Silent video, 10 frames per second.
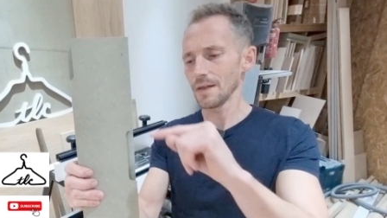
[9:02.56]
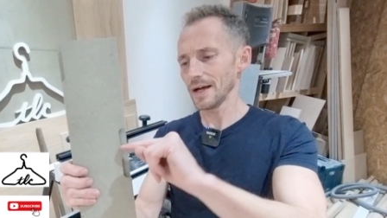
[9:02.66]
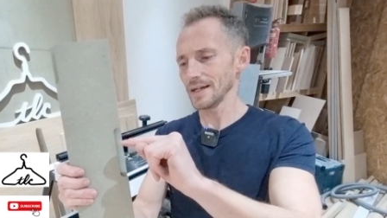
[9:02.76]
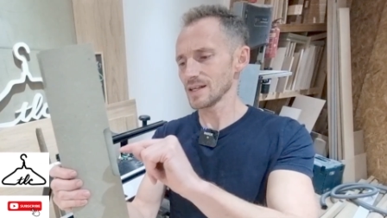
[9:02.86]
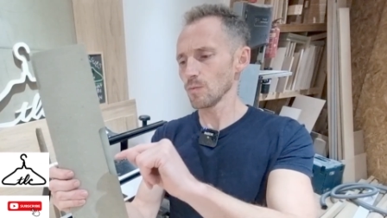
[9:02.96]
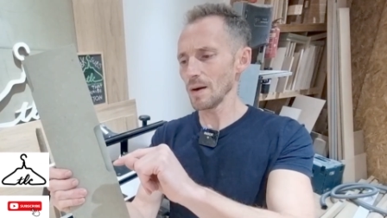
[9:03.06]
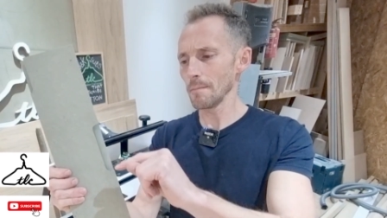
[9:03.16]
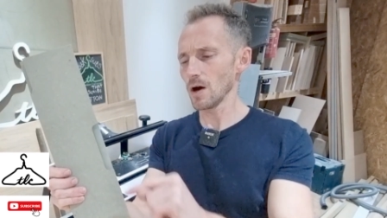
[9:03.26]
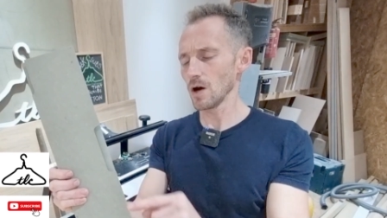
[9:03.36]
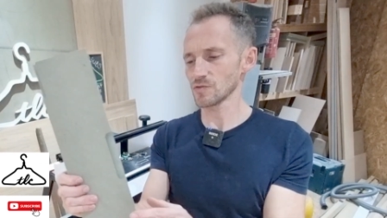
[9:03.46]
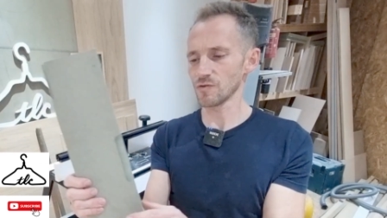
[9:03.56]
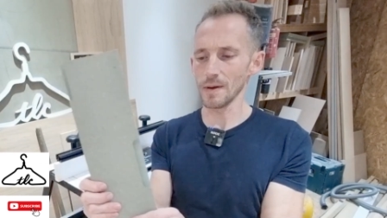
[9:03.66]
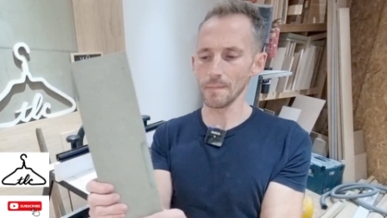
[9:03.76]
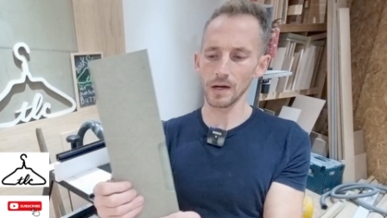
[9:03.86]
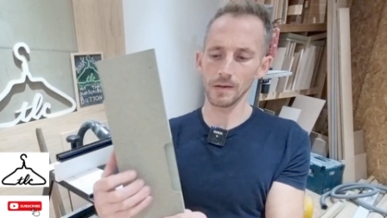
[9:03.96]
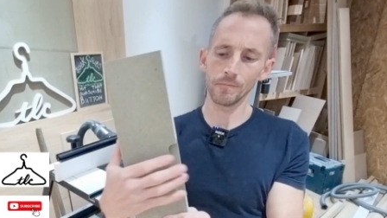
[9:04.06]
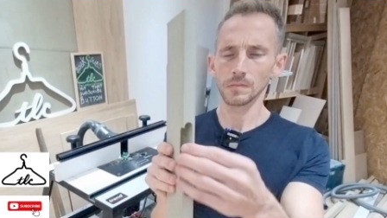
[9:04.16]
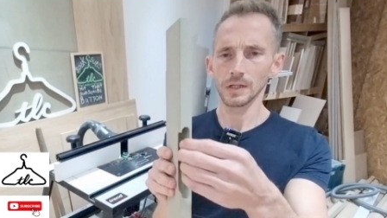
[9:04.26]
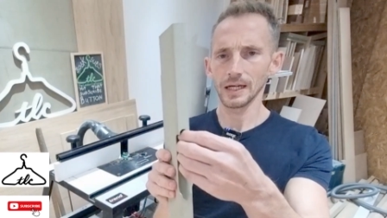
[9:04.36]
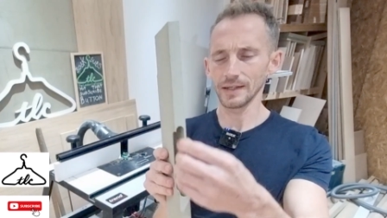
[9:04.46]
And that is in one pass, remember?
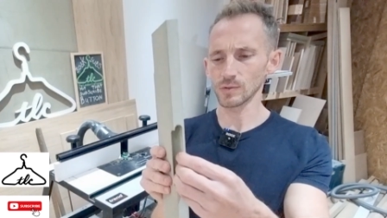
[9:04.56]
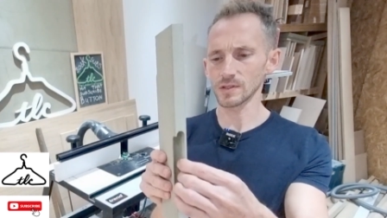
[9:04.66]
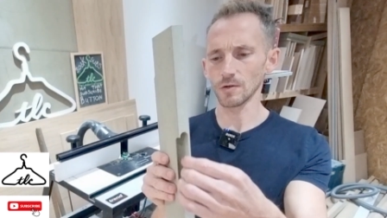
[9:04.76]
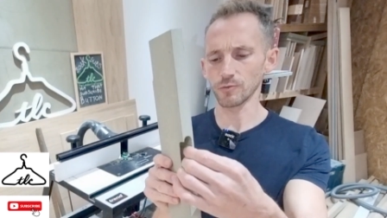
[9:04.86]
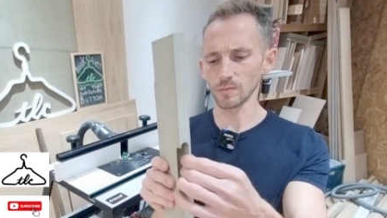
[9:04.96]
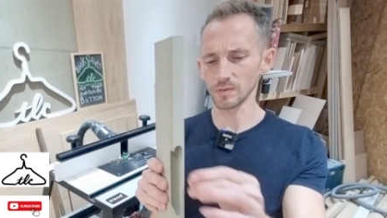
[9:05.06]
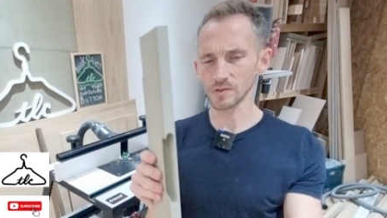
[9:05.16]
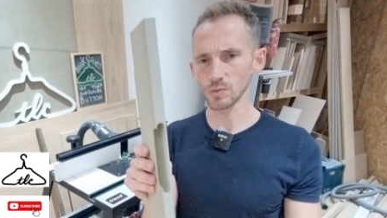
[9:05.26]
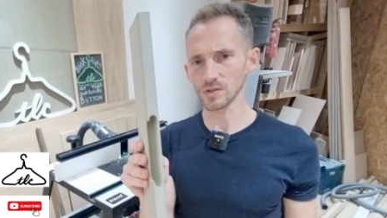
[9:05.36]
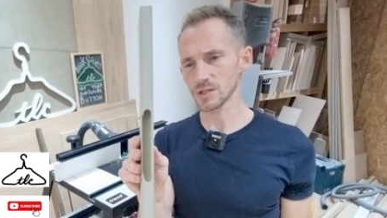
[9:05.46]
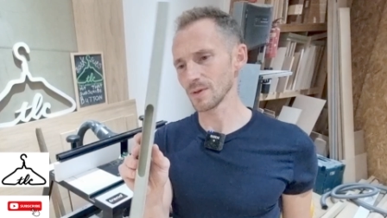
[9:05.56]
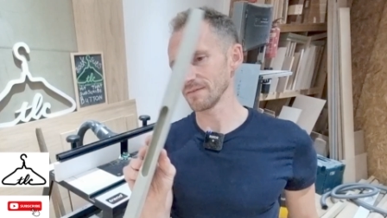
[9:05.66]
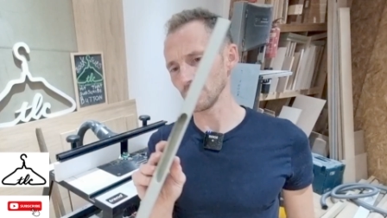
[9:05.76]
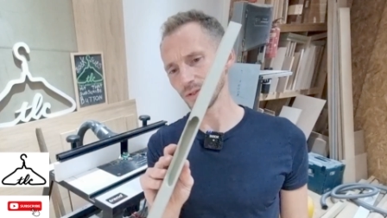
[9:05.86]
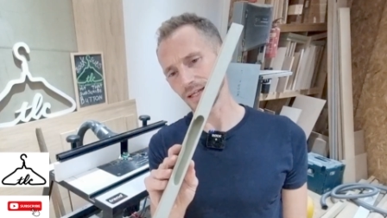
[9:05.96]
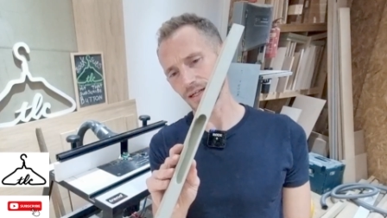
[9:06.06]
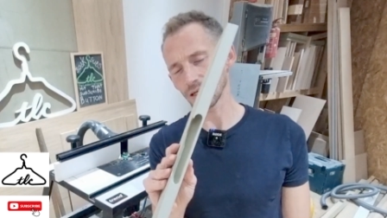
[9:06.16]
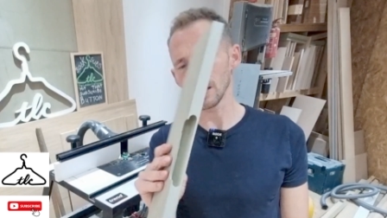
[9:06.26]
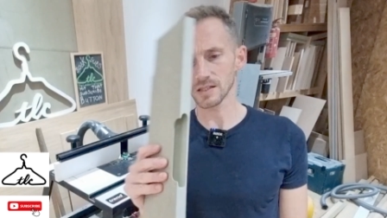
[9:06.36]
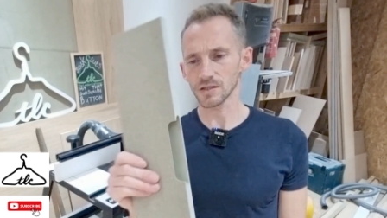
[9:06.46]
And it was no problems whatsoever with that
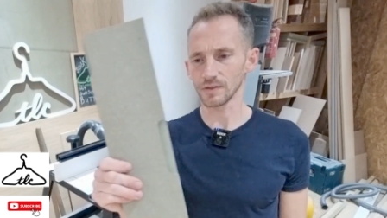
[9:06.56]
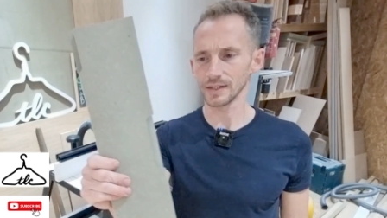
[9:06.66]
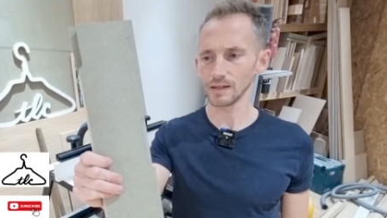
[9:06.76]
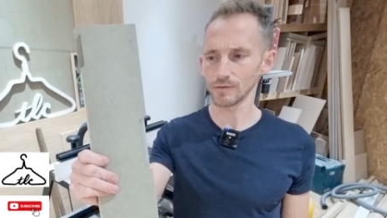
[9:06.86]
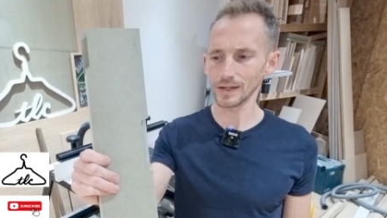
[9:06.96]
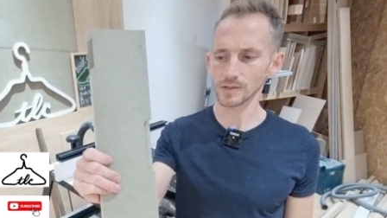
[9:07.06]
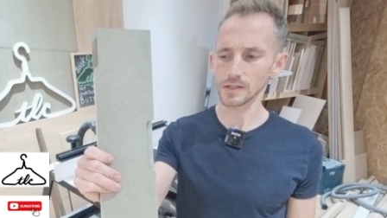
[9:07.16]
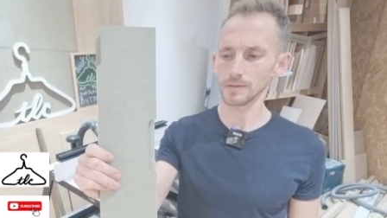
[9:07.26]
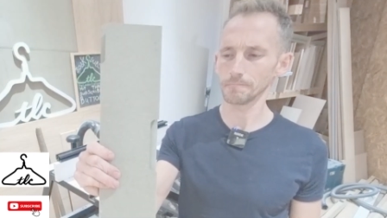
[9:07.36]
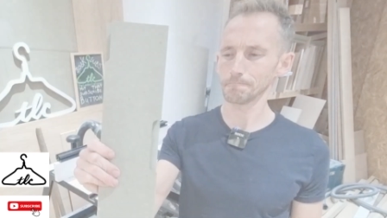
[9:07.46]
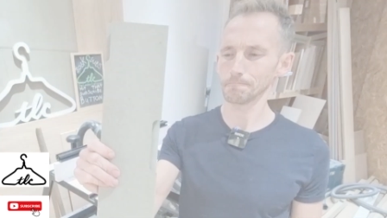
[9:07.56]
cutter and that router.